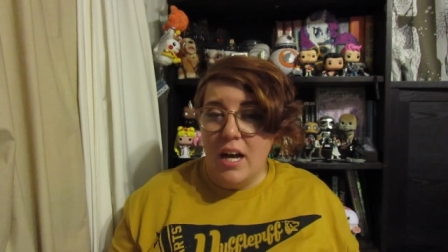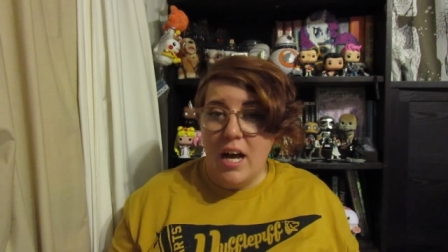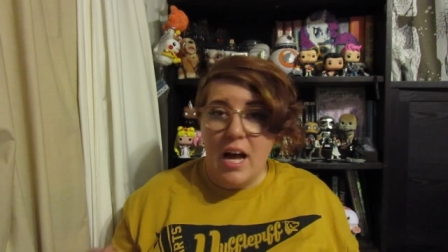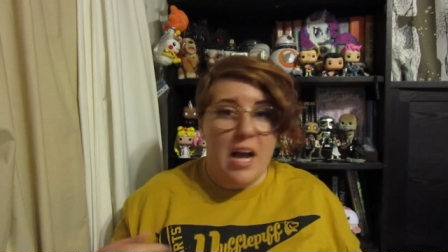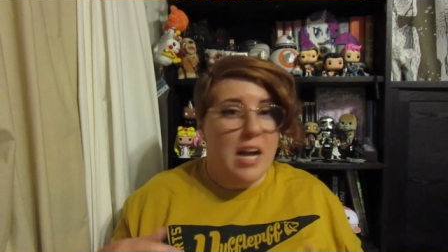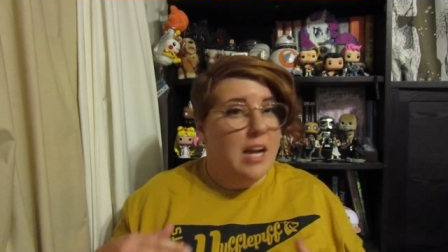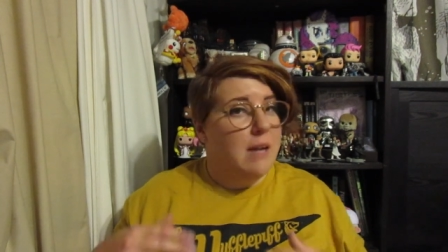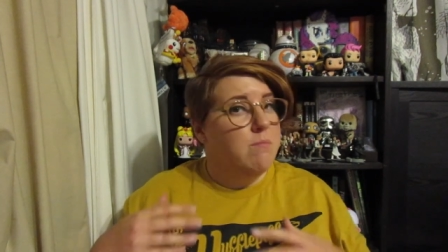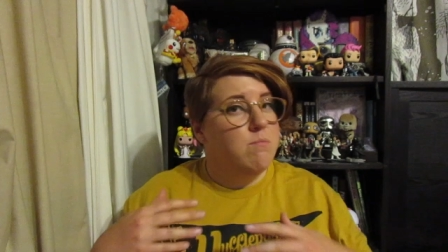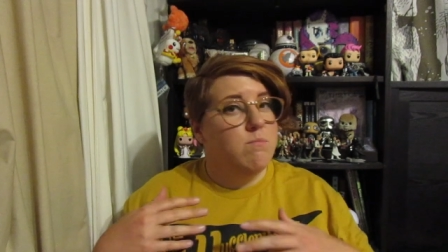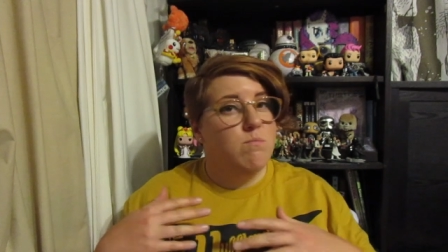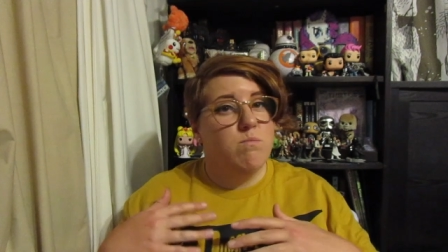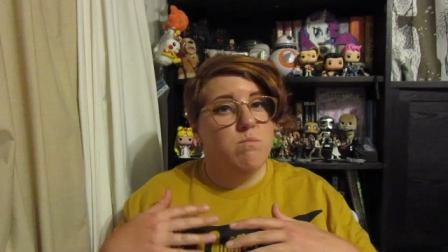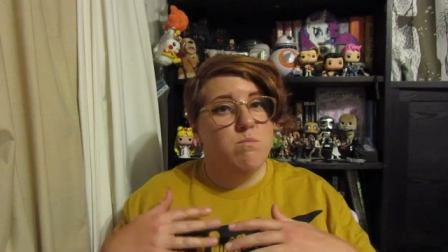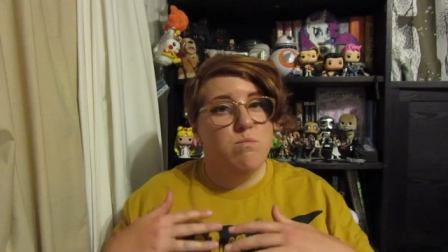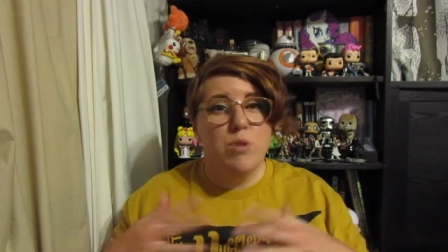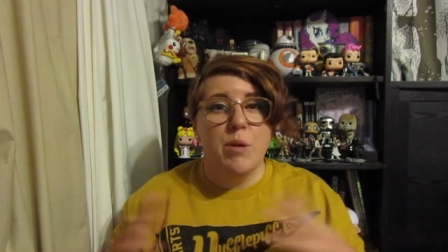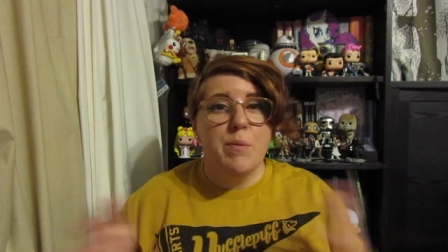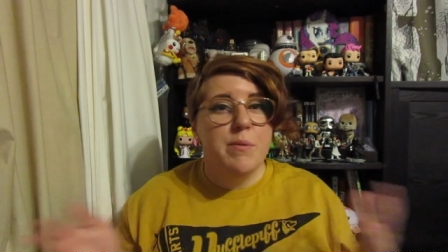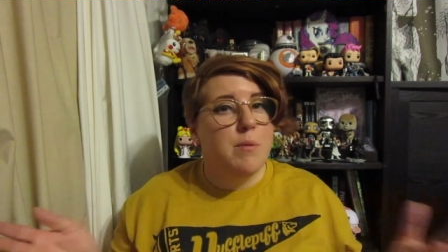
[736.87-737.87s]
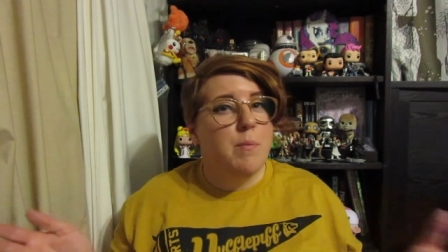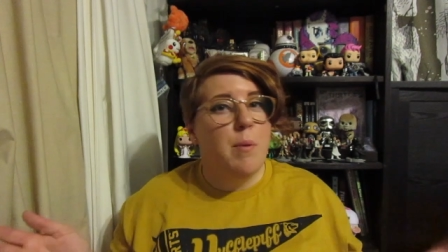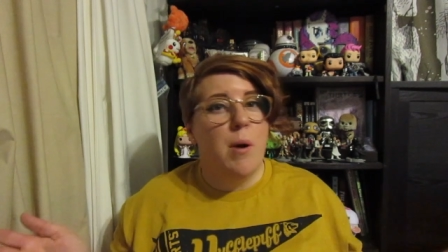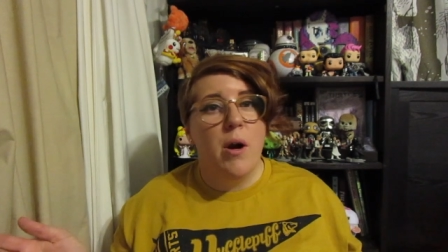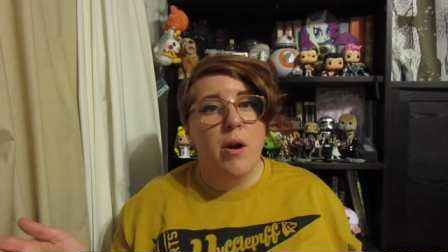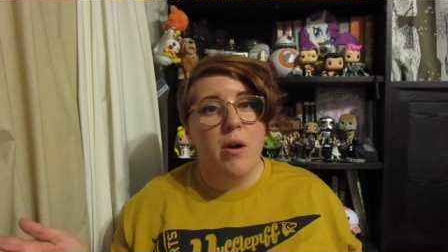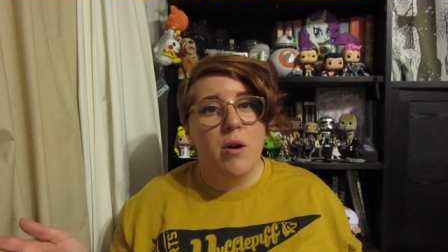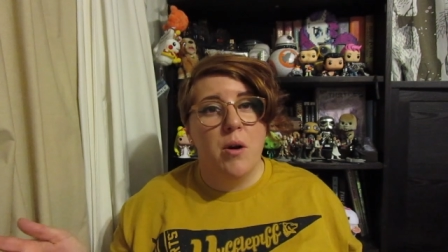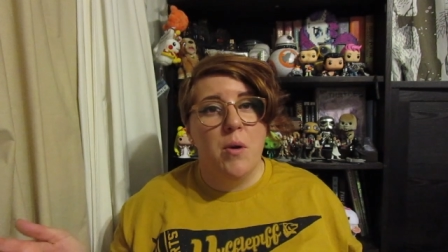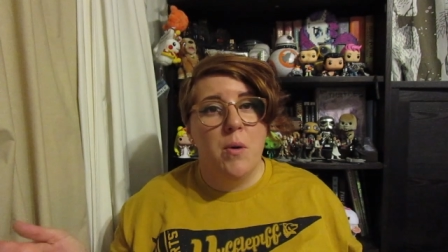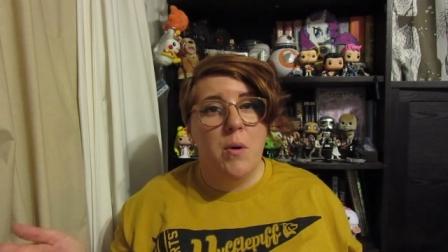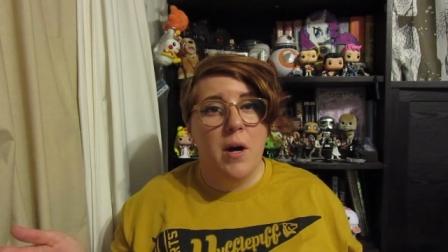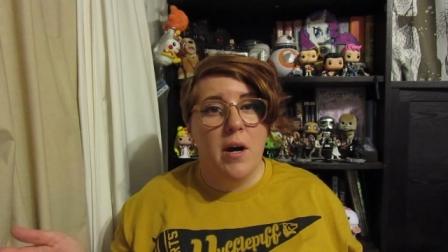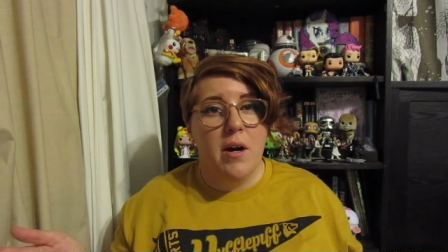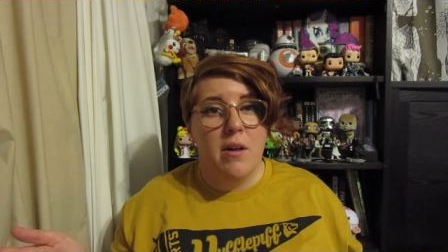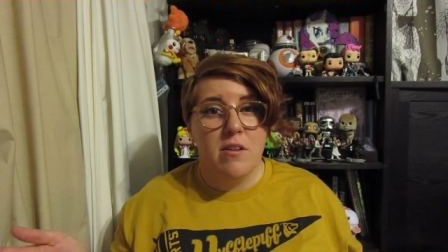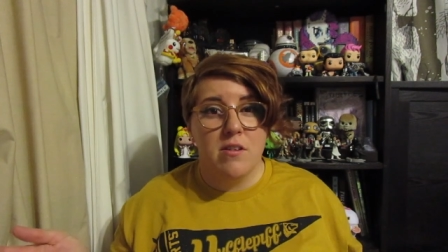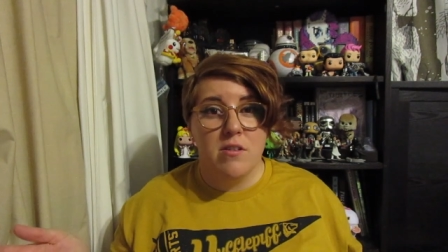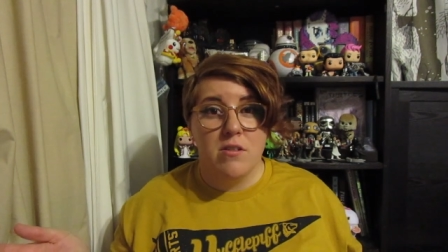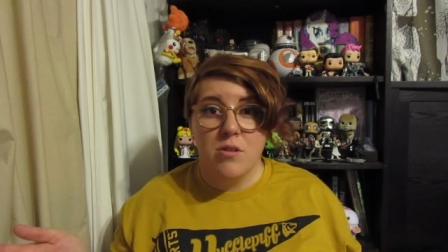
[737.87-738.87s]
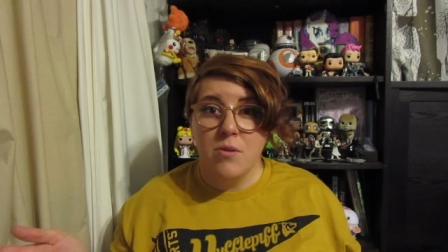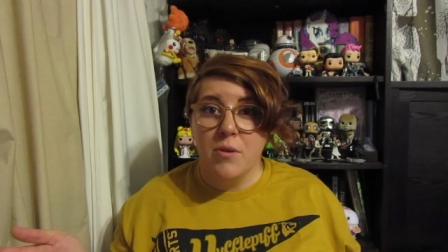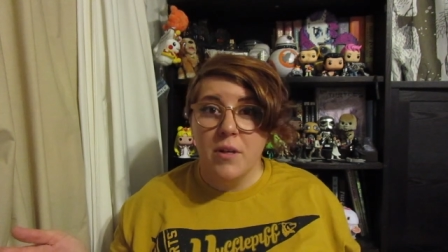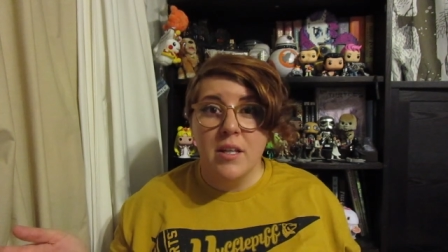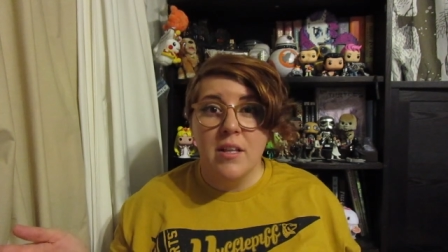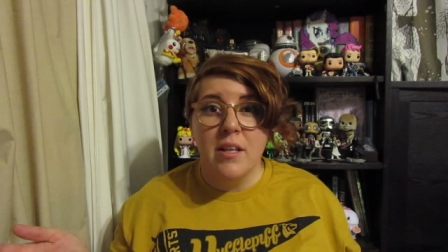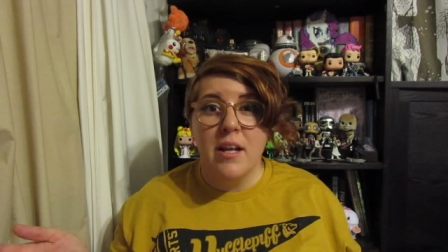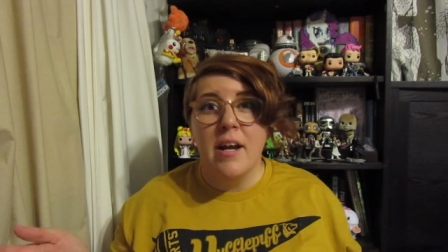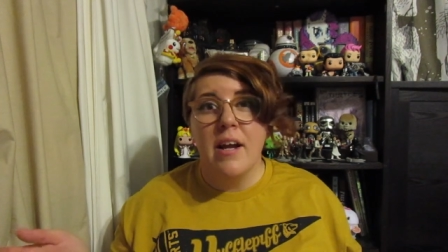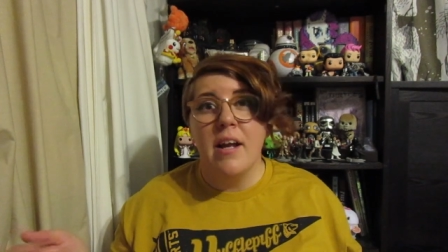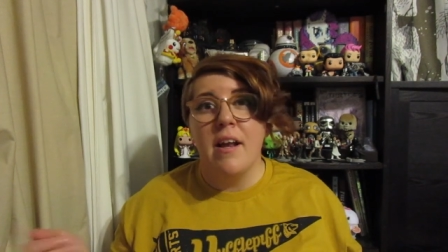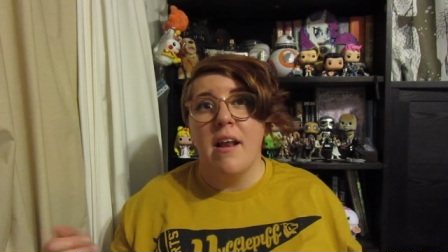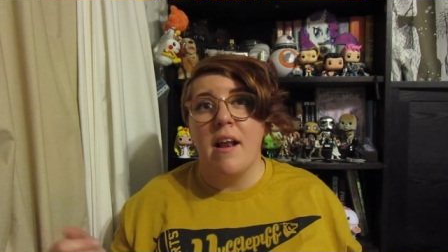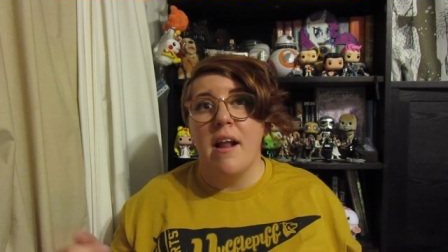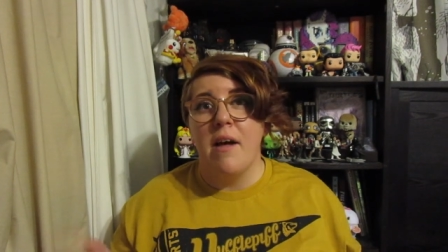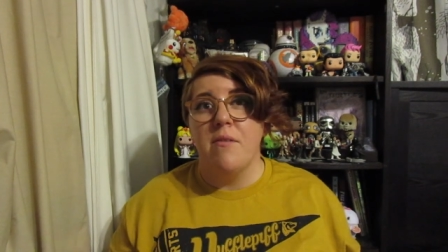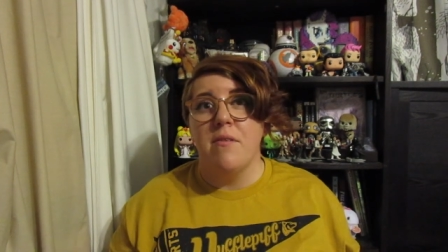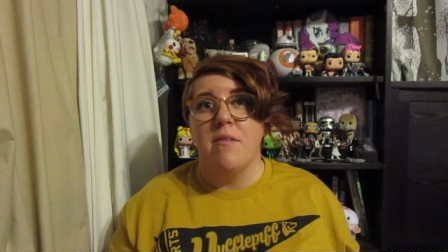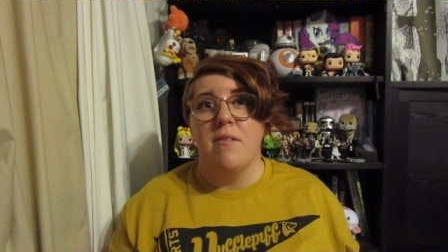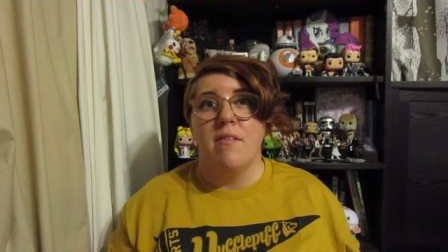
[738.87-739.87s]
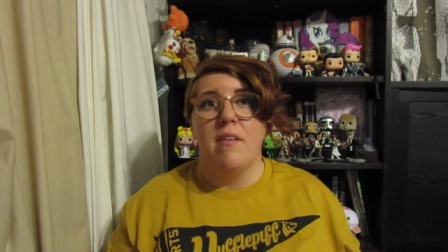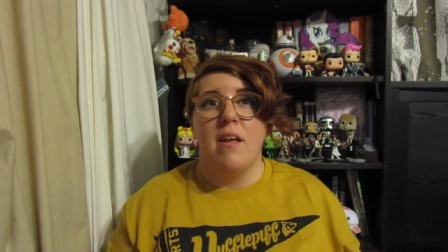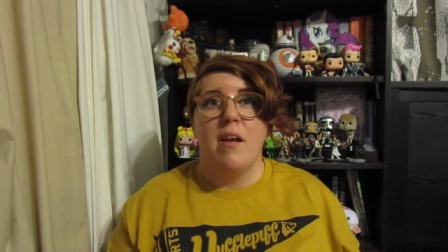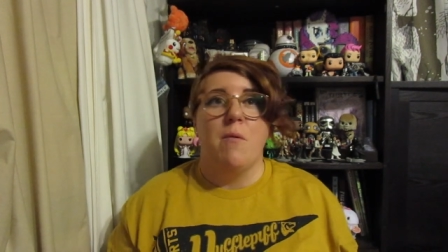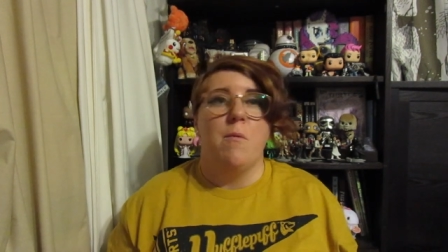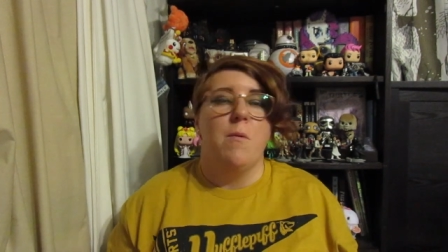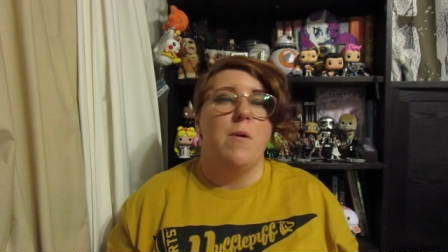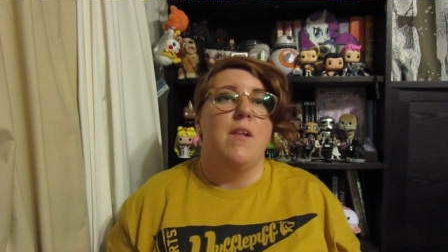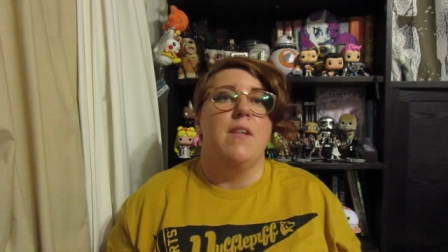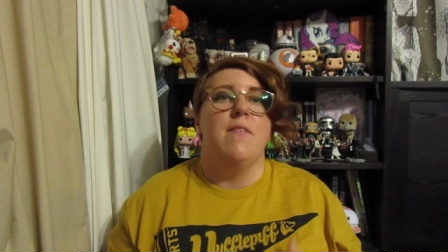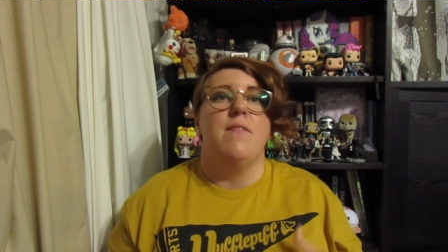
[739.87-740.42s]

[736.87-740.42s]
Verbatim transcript: I ripped apart Hogarth's storyline, and I was like, well,